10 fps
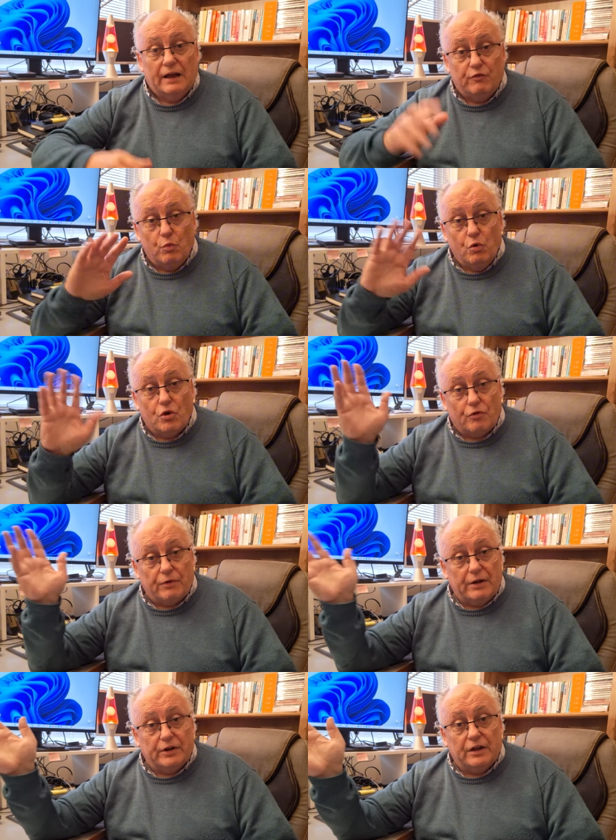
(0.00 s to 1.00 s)

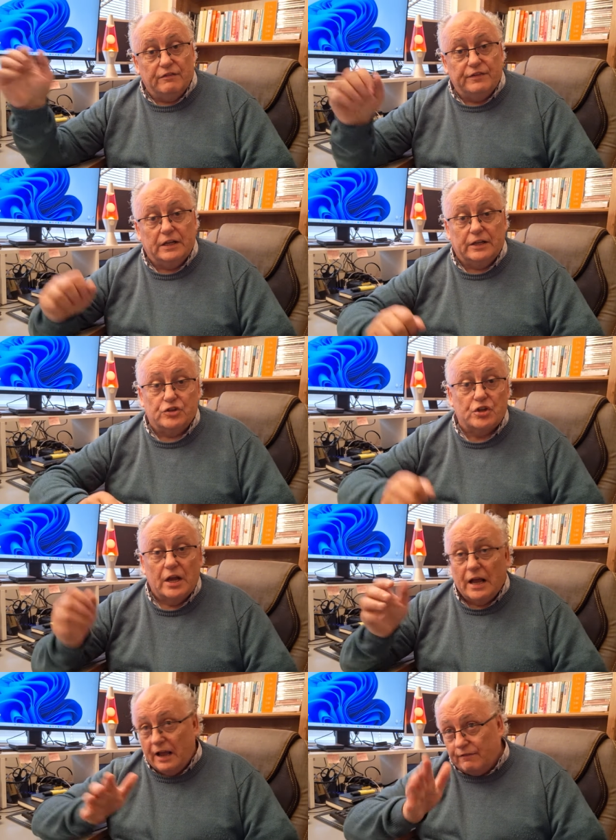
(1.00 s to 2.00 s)
around our village,
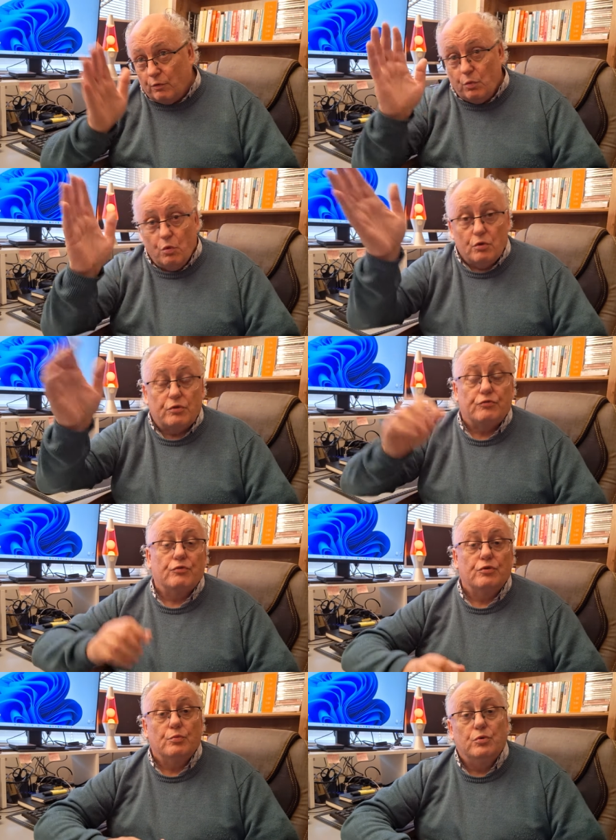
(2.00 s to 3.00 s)
have a walk
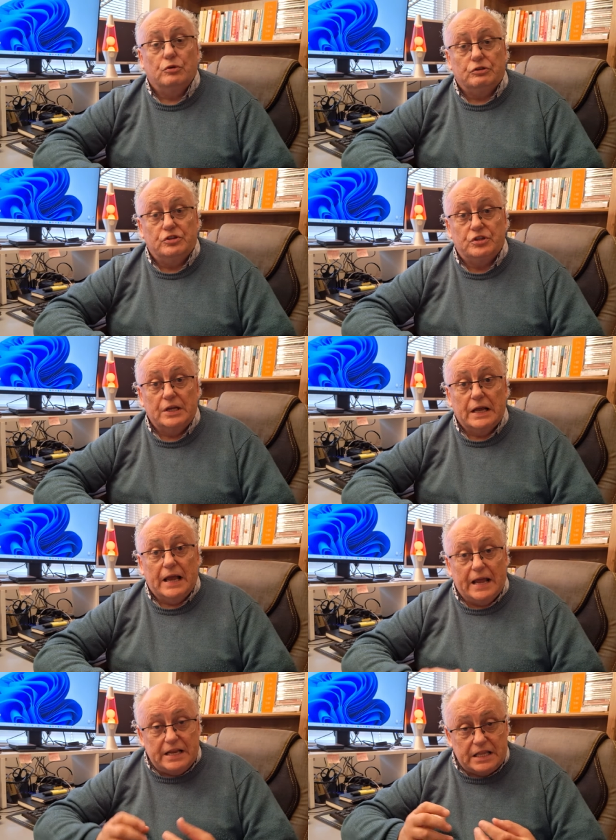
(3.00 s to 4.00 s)
through the woods,
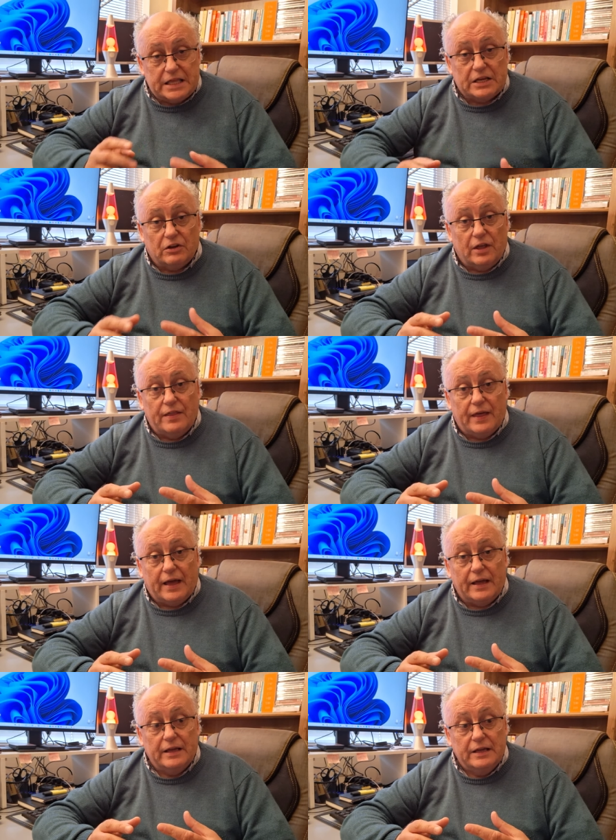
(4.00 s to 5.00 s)
anything like
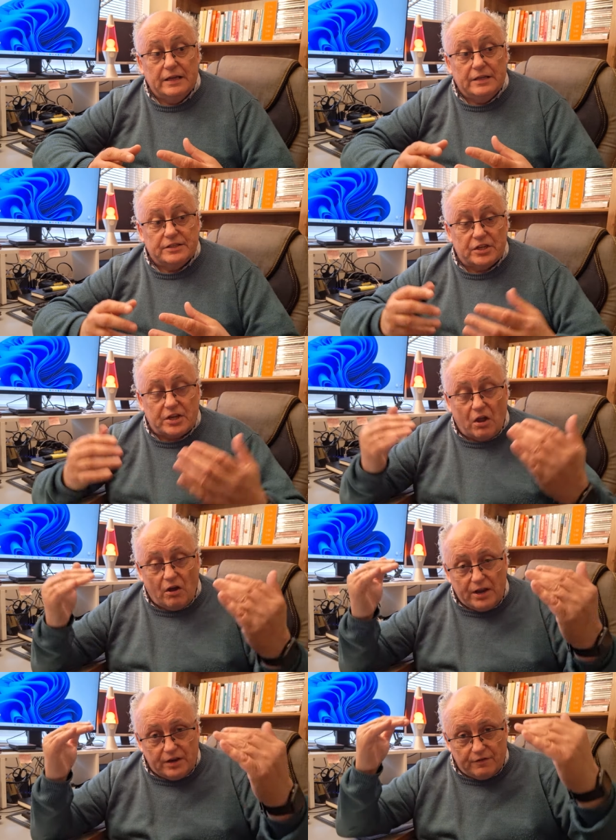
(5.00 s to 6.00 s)
that, to
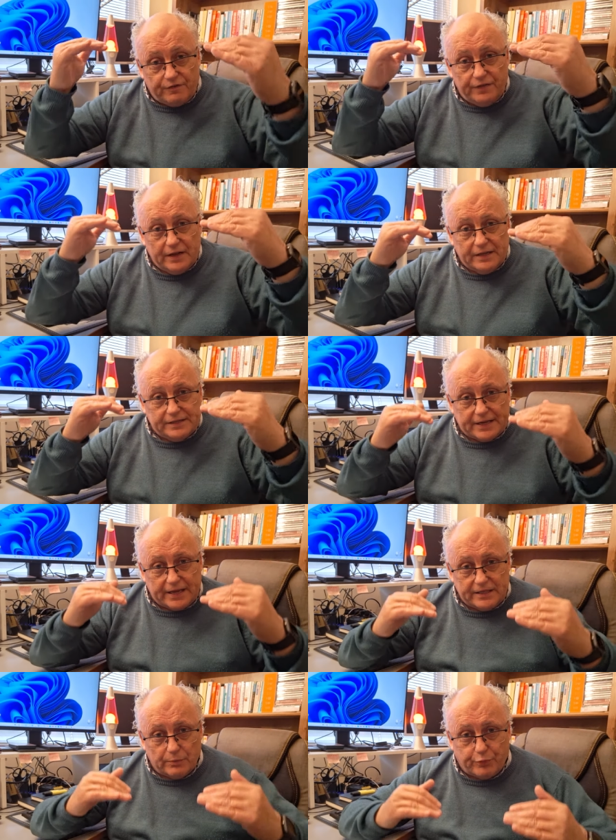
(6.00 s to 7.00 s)
kind of
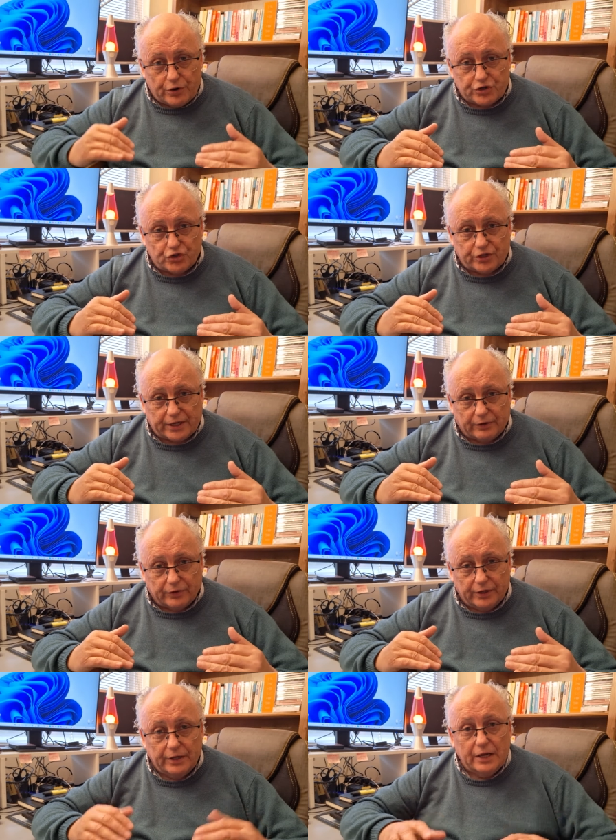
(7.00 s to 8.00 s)
take the pressure
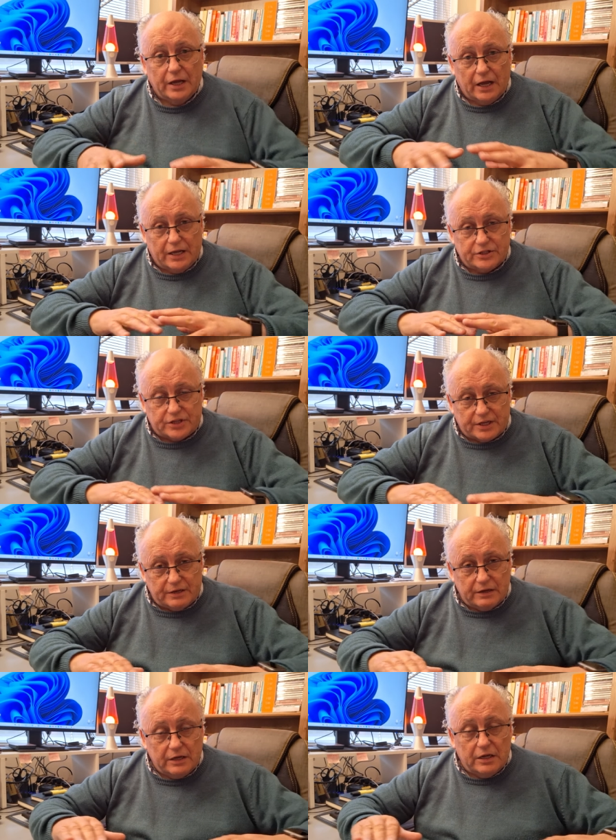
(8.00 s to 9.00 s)
down and
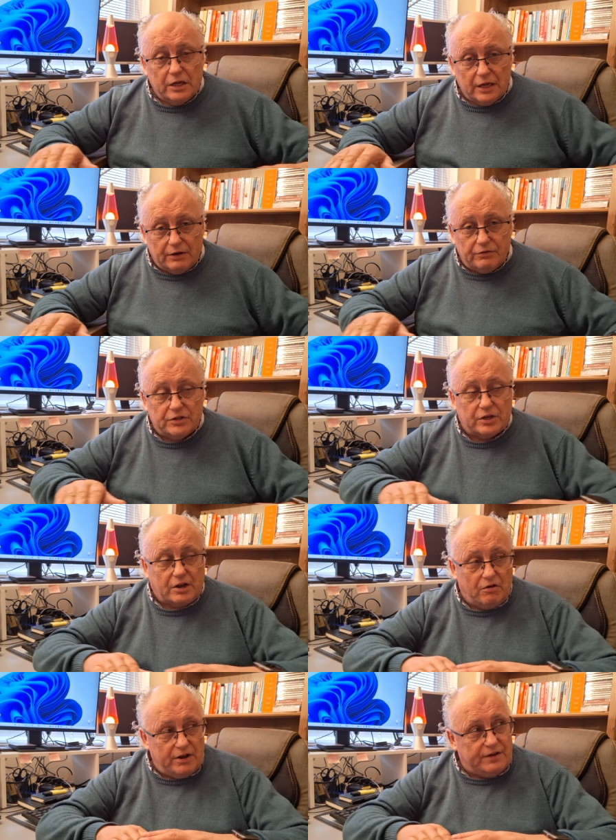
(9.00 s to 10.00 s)
to
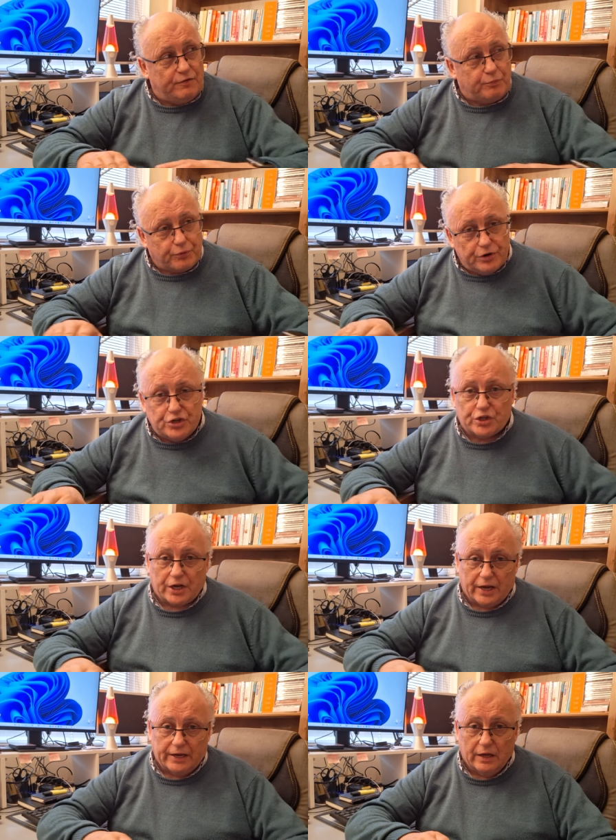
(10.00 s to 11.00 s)
kind of
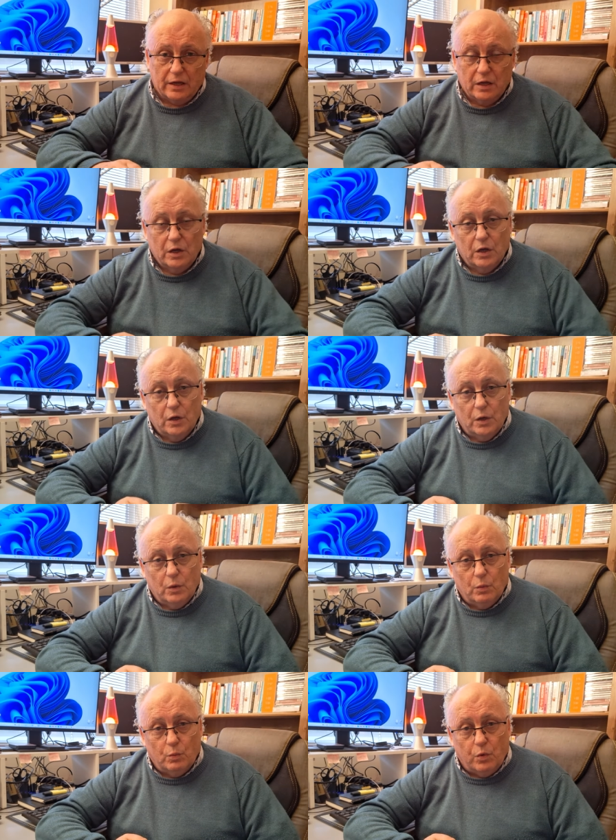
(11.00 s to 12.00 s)
appreciate
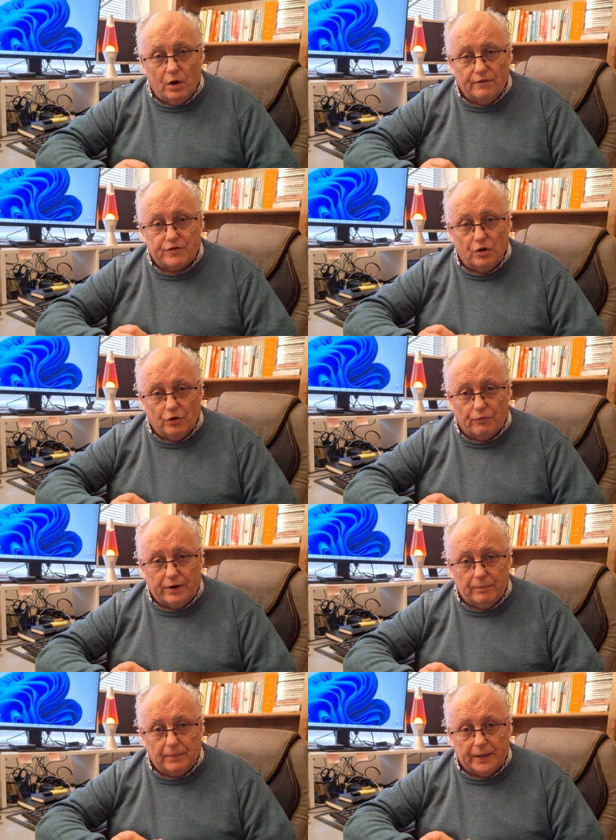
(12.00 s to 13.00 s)
what I've got
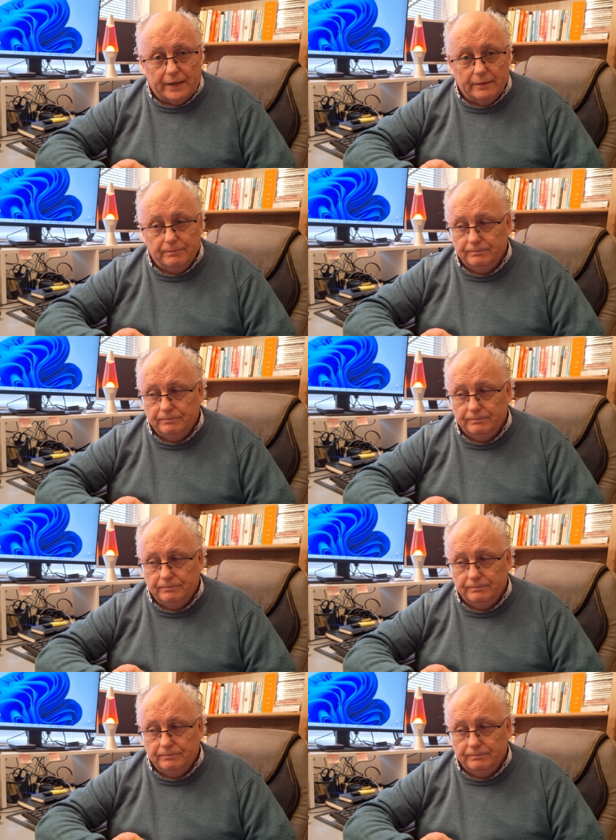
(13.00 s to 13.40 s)
around me.